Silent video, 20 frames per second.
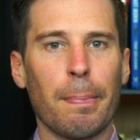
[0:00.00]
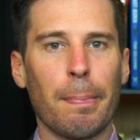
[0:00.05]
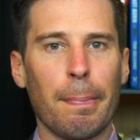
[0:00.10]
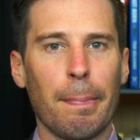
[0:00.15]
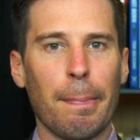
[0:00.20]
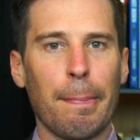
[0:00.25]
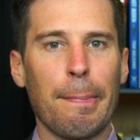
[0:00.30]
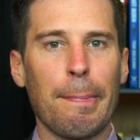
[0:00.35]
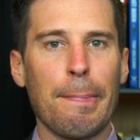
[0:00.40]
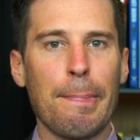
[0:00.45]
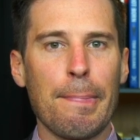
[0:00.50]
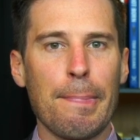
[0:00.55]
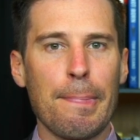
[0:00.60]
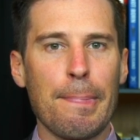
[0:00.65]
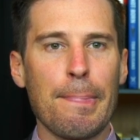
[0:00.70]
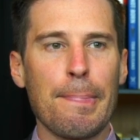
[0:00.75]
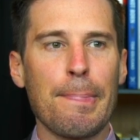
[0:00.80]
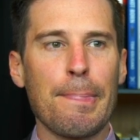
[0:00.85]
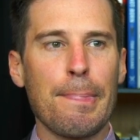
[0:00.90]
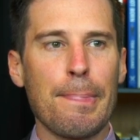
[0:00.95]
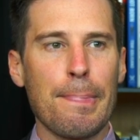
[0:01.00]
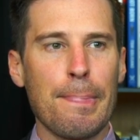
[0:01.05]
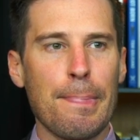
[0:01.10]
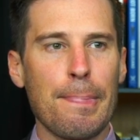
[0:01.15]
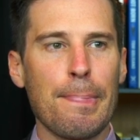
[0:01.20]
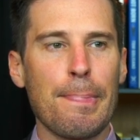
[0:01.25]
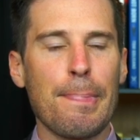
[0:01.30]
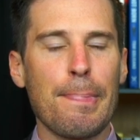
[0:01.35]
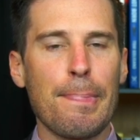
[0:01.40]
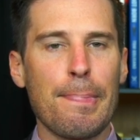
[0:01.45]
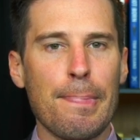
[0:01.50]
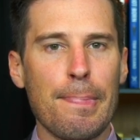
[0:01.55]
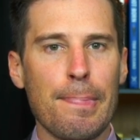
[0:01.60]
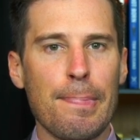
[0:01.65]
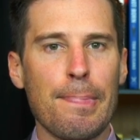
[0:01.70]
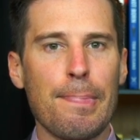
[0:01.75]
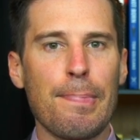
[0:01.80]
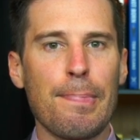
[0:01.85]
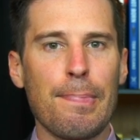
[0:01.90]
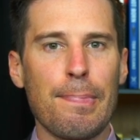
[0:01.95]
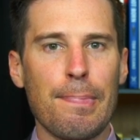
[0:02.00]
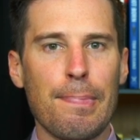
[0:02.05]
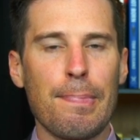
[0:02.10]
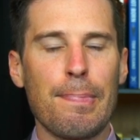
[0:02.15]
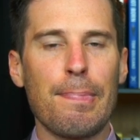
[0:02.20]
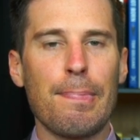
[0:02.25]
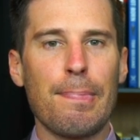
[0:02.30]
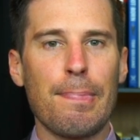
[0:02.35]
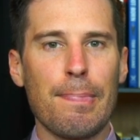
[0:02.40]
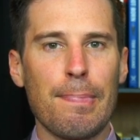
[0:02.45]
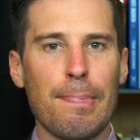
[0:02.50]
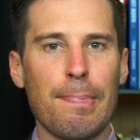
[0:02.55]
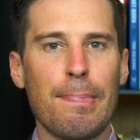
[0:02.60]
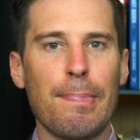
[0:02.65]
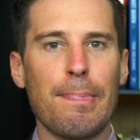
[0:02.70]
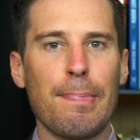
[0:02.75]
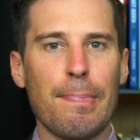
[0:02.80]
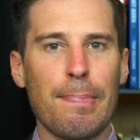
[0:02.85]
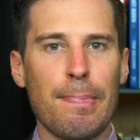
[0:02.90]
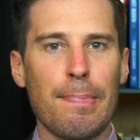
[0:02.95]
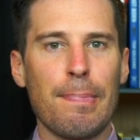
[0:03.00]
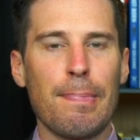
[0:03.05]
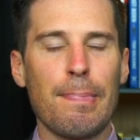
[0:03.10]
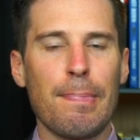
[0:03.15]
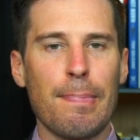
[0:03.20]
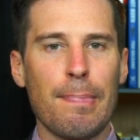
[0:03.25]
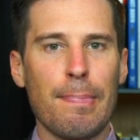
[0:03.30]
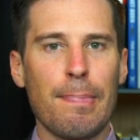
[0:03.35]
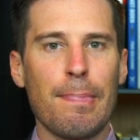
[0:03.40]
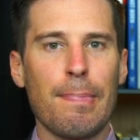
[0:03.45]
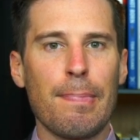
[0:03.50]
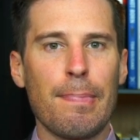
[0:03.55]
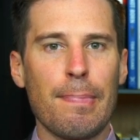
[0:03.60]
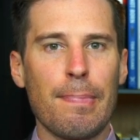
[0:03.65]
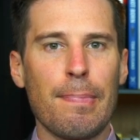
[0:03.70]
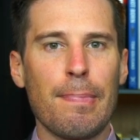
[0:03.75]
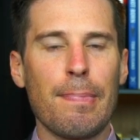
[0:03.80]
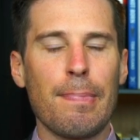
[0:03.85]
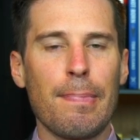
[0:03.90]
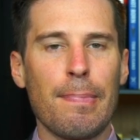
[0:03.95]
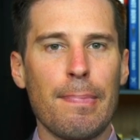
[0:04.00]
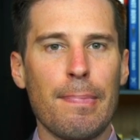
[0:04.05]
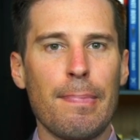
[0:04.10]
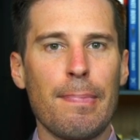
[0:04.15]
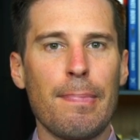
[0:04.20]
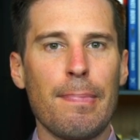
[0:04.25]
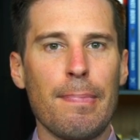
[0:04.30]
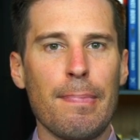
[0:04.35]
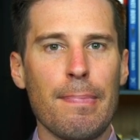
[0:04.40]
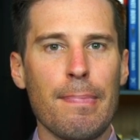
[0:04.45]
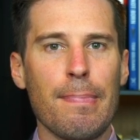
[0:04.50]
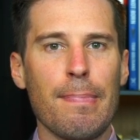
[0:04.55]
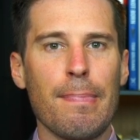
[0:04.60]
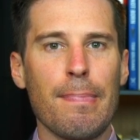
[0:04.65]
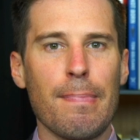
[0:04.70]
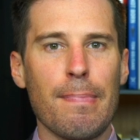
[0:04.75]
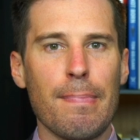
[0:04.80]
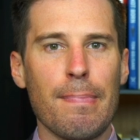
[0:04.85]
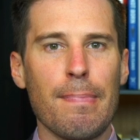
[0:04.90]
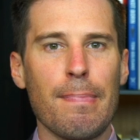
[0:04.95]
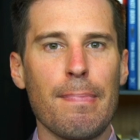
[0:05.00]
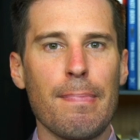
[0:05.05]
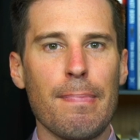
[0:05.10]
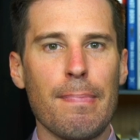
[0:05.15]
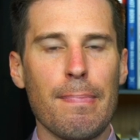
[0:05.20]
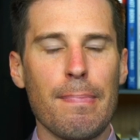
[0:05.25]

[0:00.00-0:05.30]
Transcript: (silent)